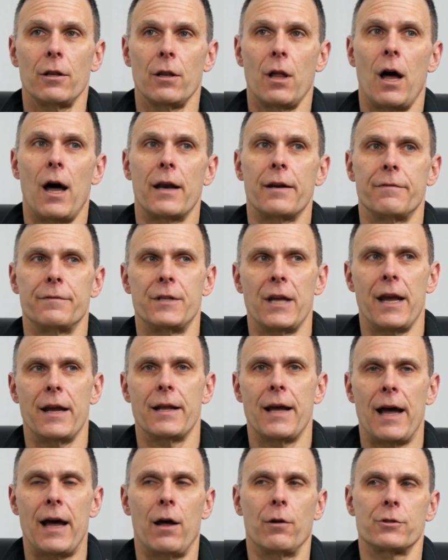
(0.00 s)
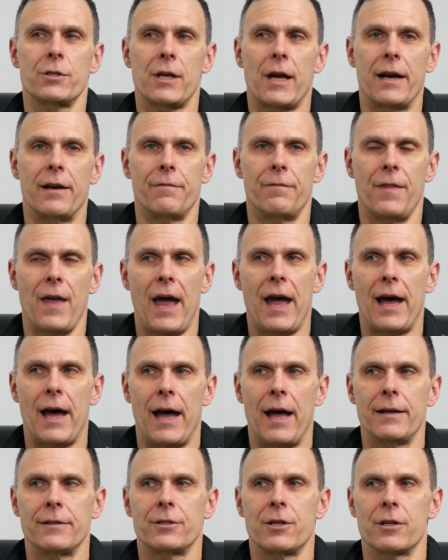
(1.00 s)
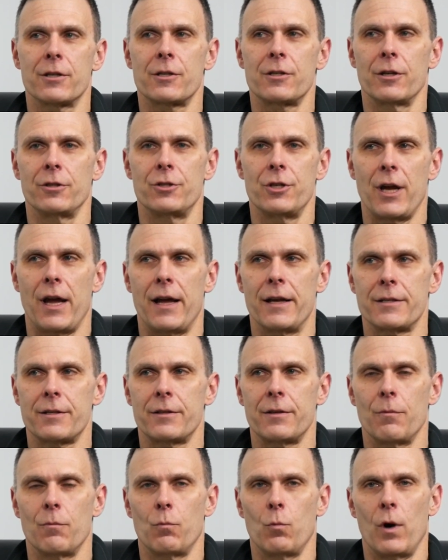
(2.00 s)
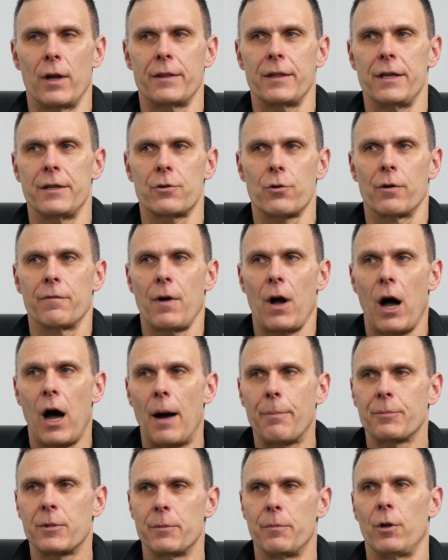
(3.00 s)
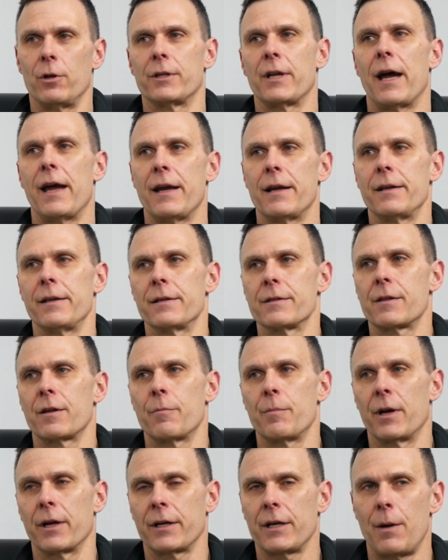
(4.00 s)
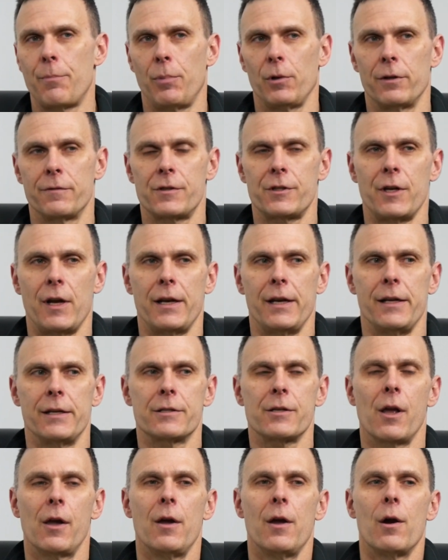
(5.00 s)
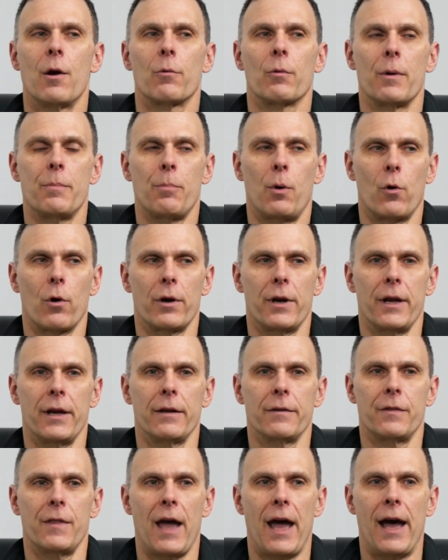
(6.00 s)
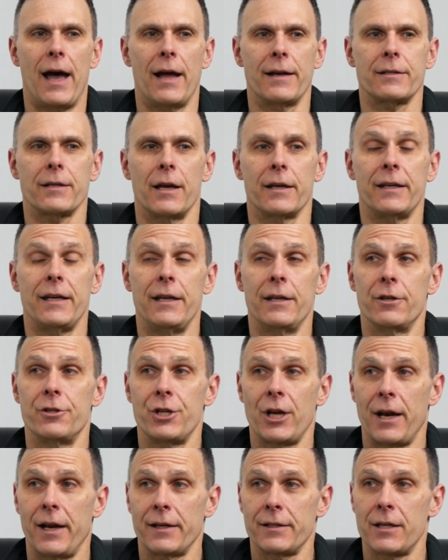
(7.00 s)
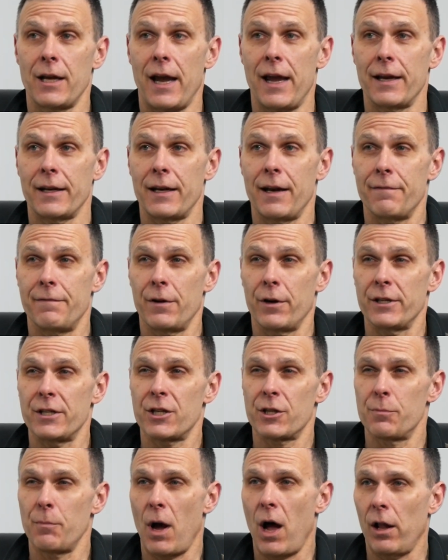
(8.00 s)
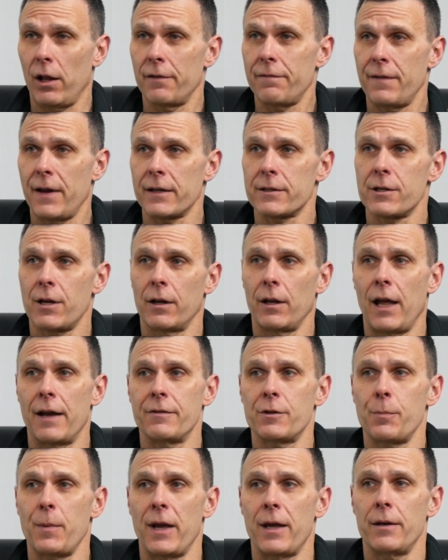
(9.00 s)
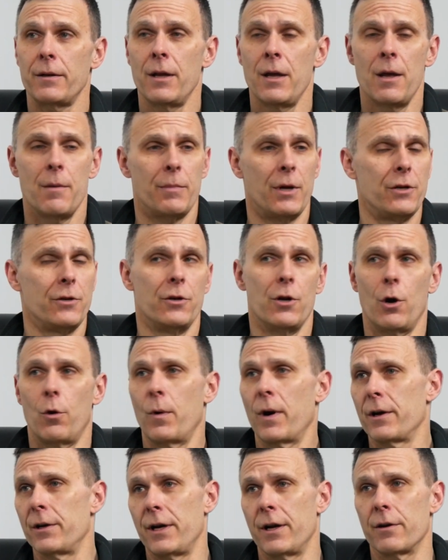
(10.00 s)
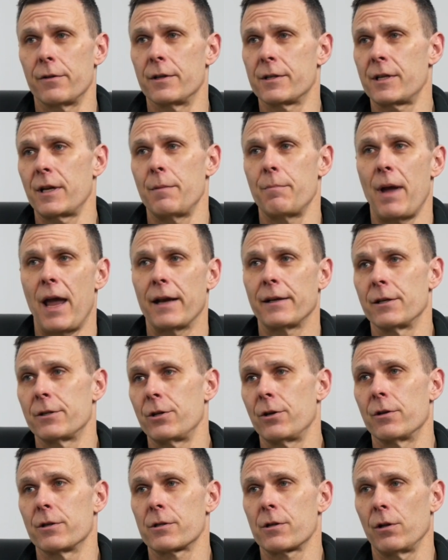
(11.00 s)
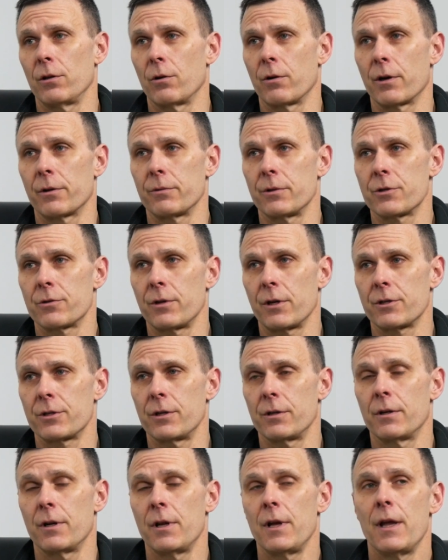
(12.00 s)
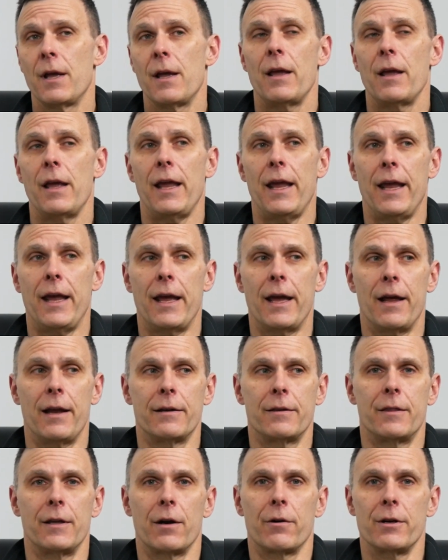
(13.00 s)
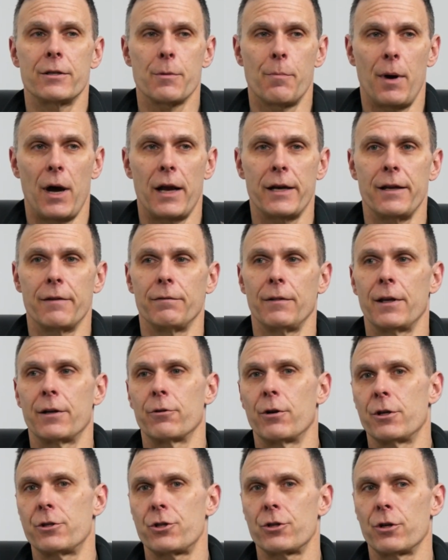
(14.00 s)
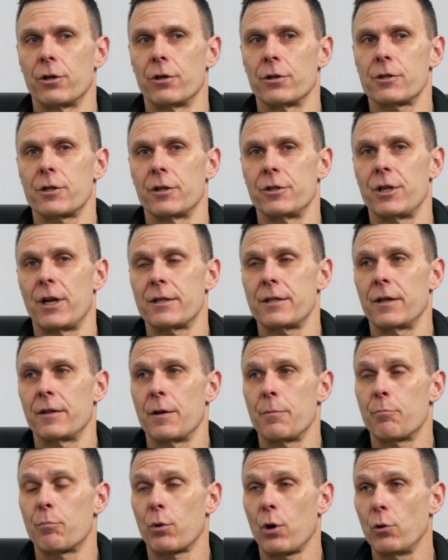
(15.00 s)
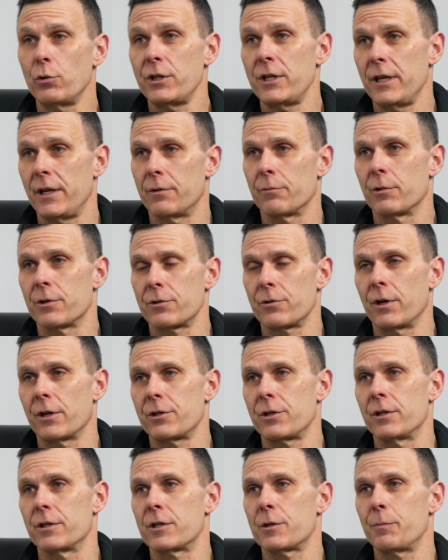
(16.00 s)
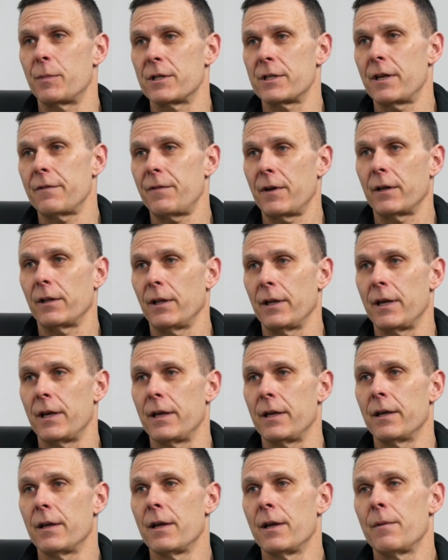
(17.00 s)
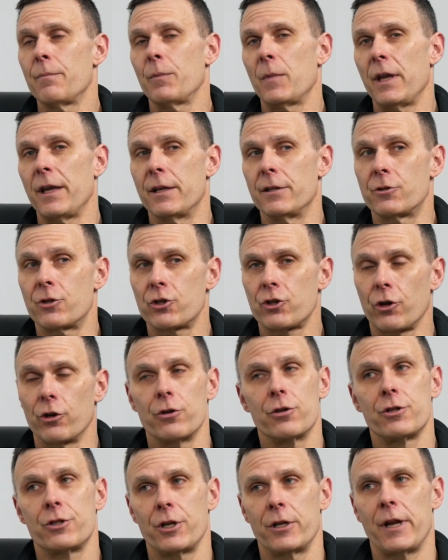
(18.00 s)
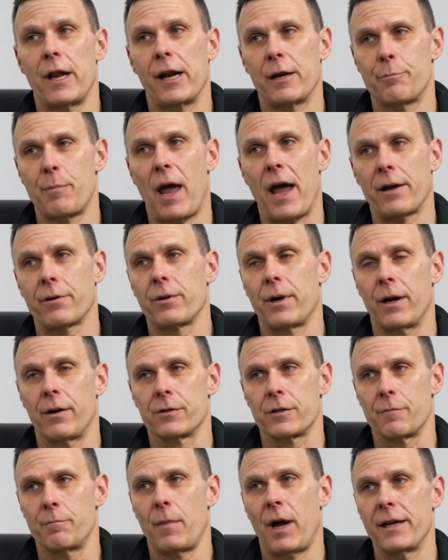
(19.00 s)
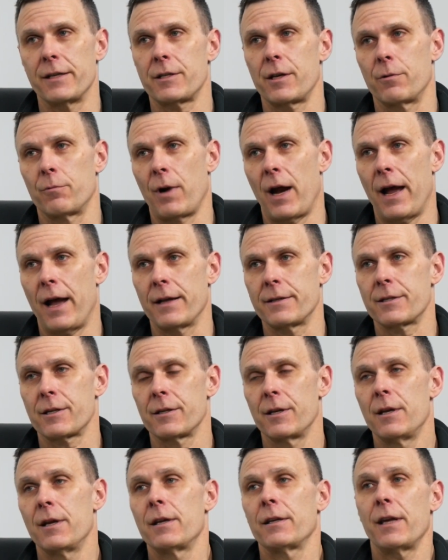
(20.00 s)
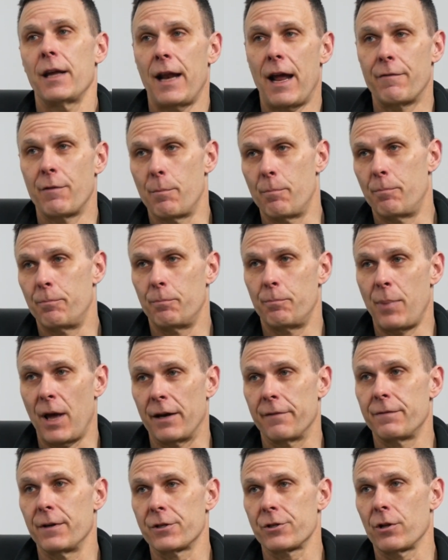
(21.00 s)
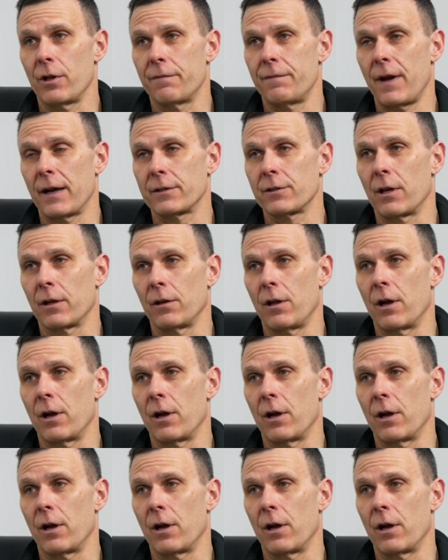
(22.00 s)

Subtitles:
a lot of data outside of that to suggest what the sort of optimal diet is. There have been a couple of studies reporting that a ketogenic diet can have very small effects on lifespan, but nowhere near the same magnitude as caloric restriction. And there is a body of literature suggesting that protein restriction, specifically in certain genetic backgrounds of mice and rats, can have a beneficial effect on